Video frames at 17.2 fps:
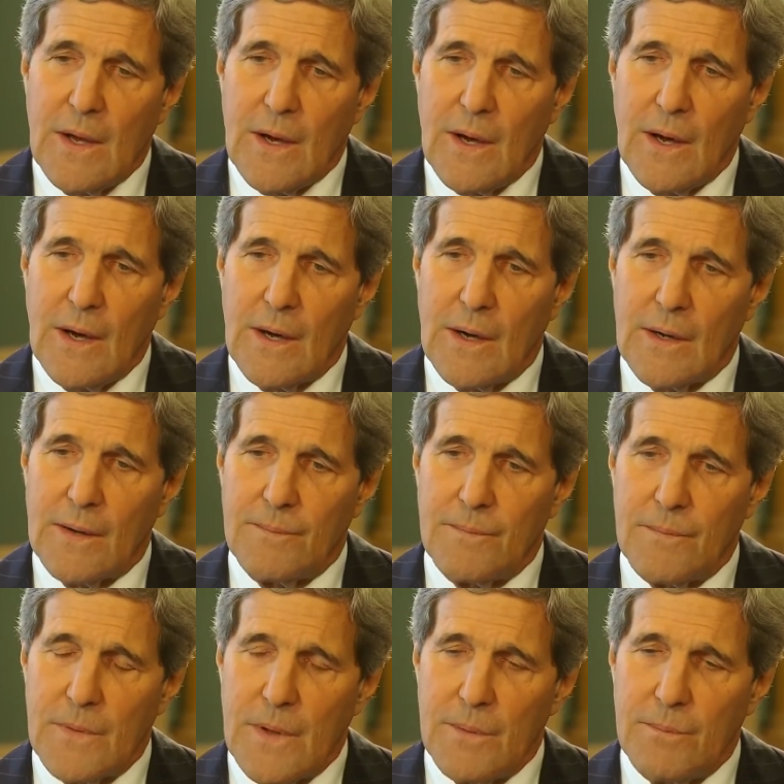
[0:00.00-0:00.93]

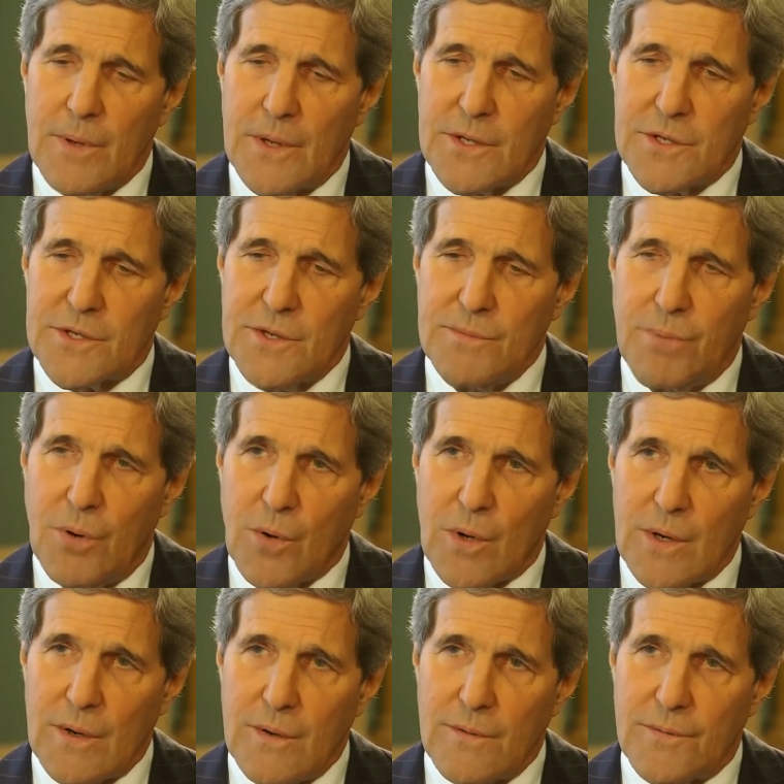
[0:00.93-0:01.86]
But it's
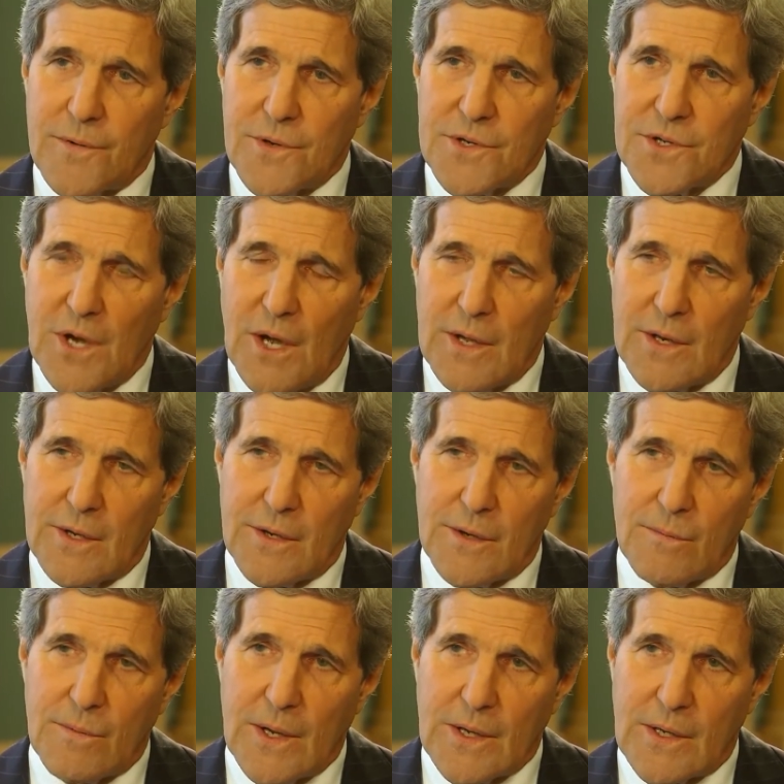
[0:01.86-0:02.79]
important for China
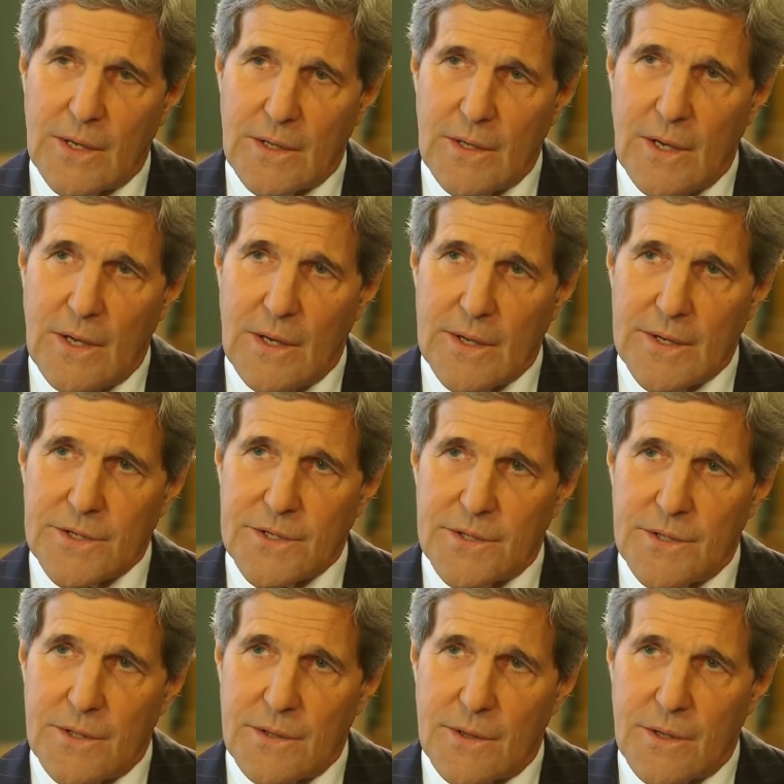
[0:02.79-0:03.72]
to recognize
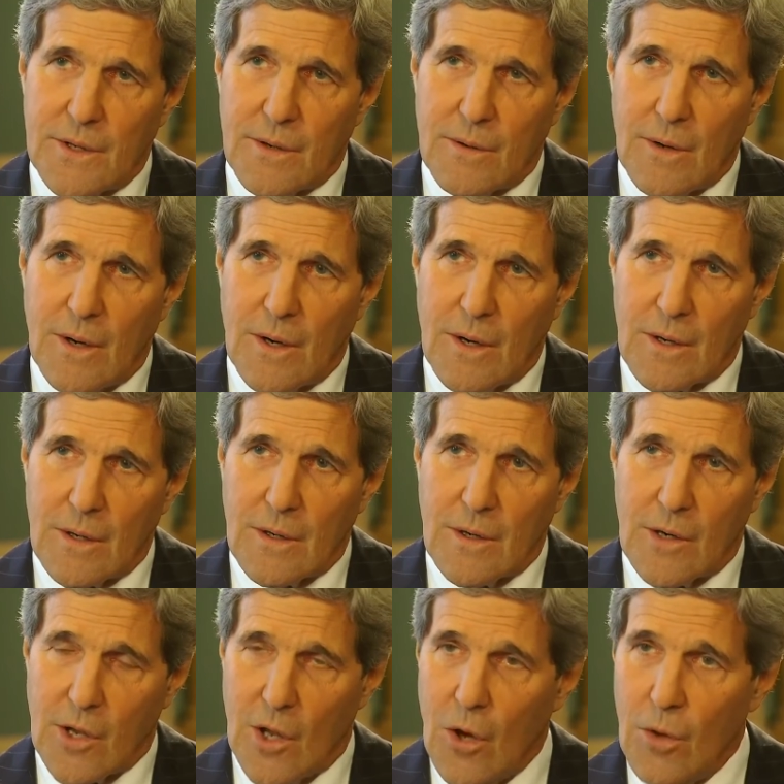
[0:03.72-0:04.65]
that there are
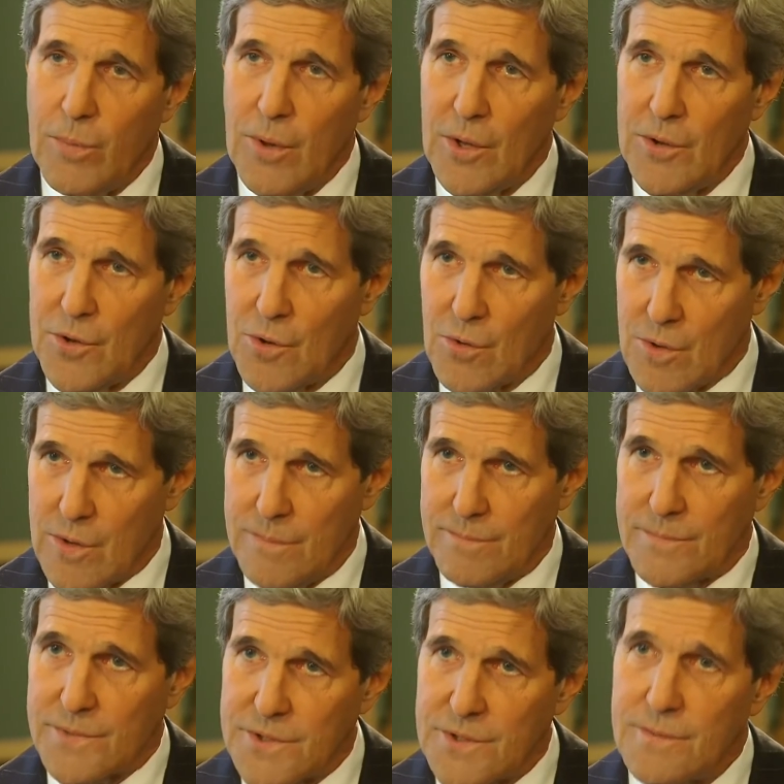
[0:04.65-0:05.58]
global
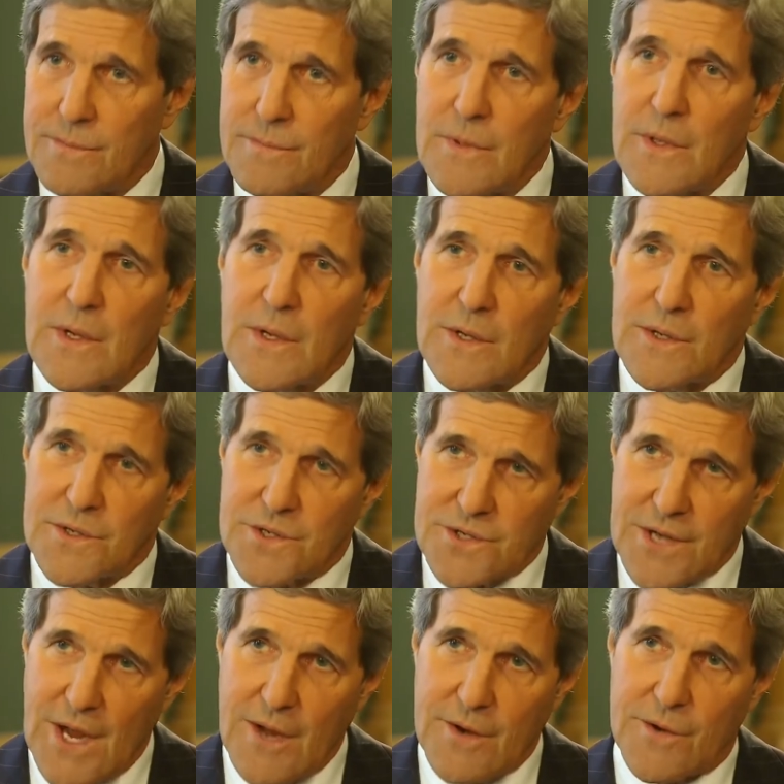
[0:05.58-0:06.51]
norms,
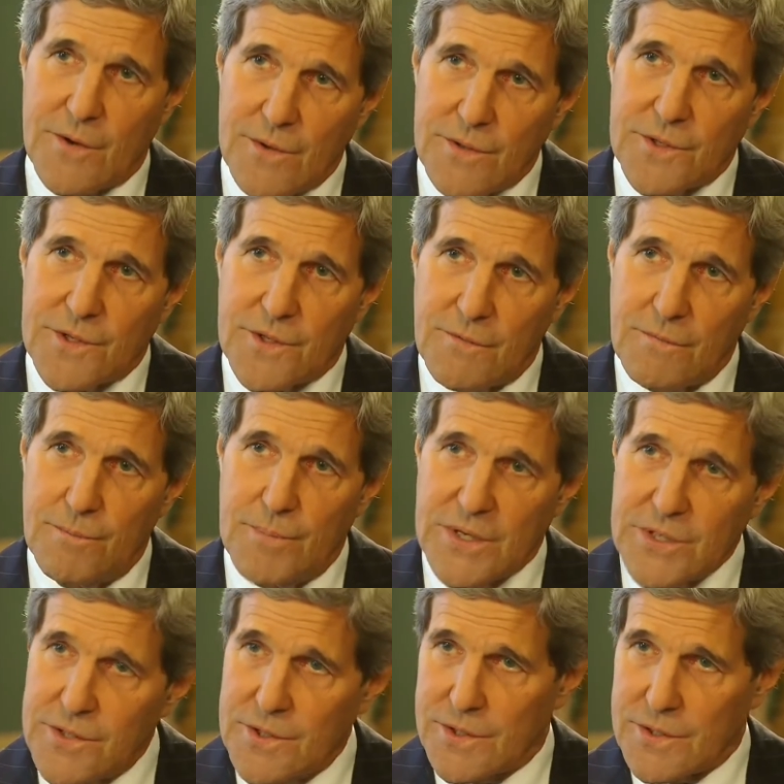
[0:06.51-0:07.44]
standards of
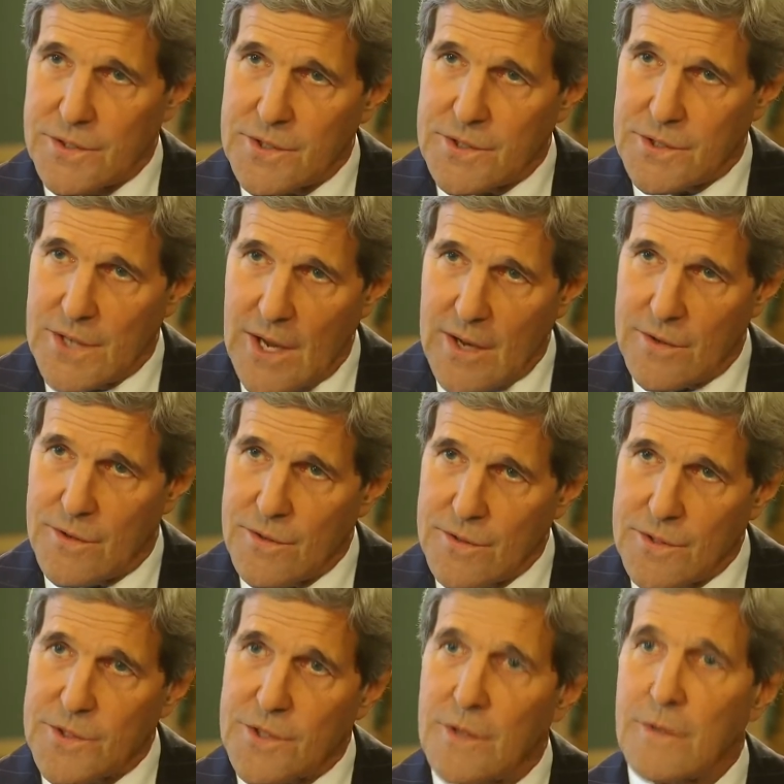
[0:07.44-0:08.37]
business,
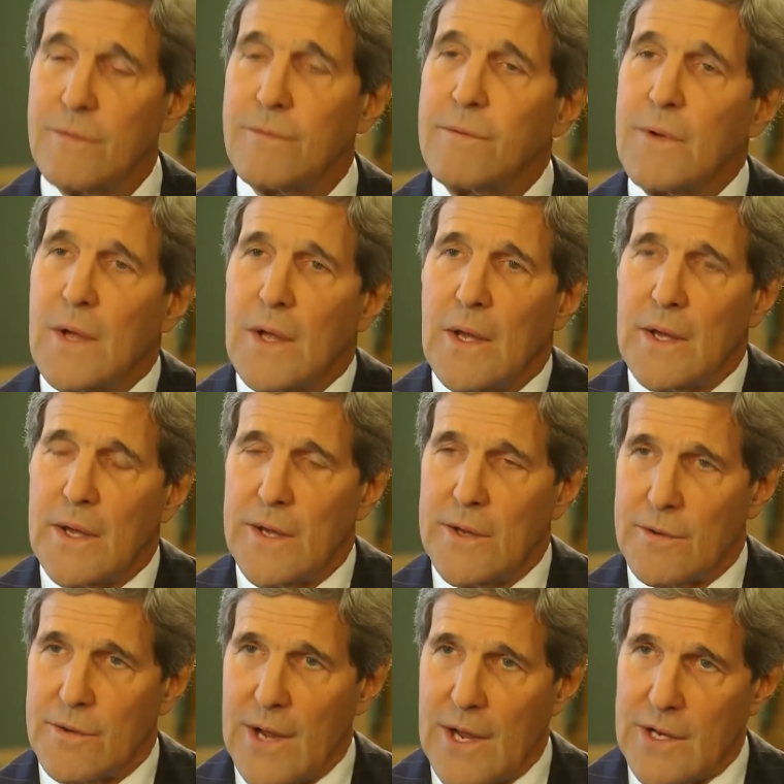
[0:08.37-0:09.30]
standards of
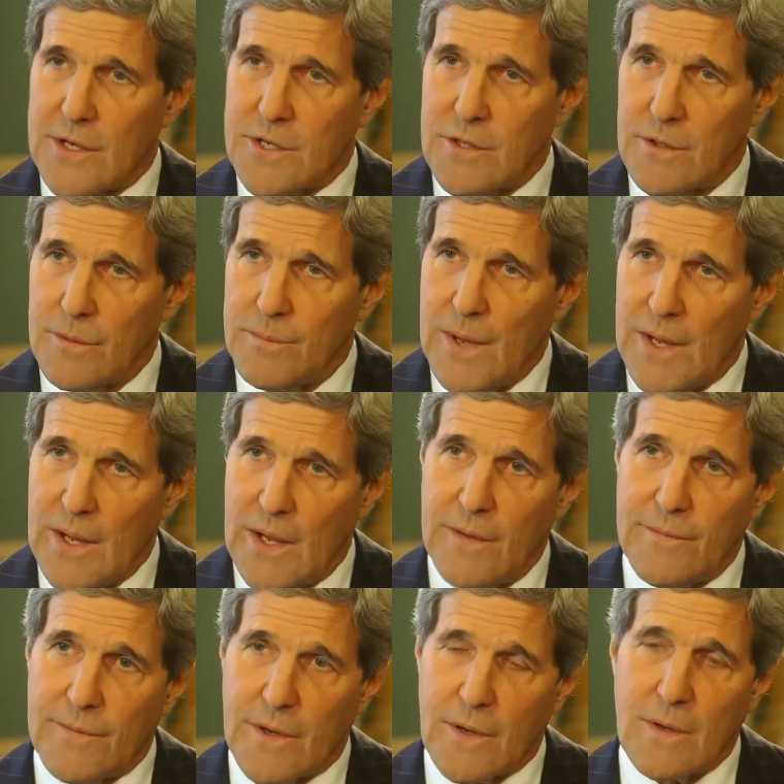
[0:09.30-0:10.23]
international
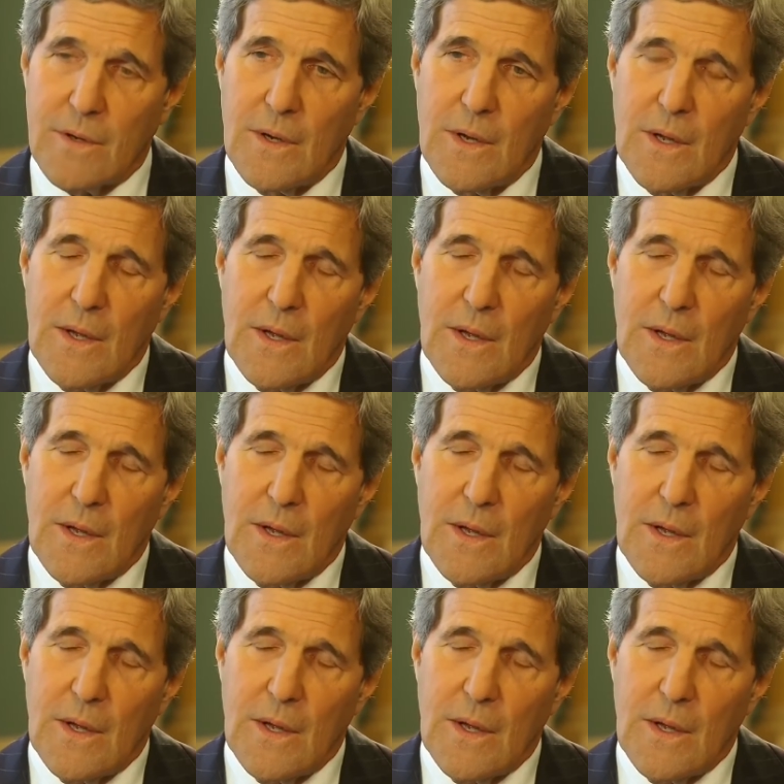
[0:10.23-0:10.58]
behavior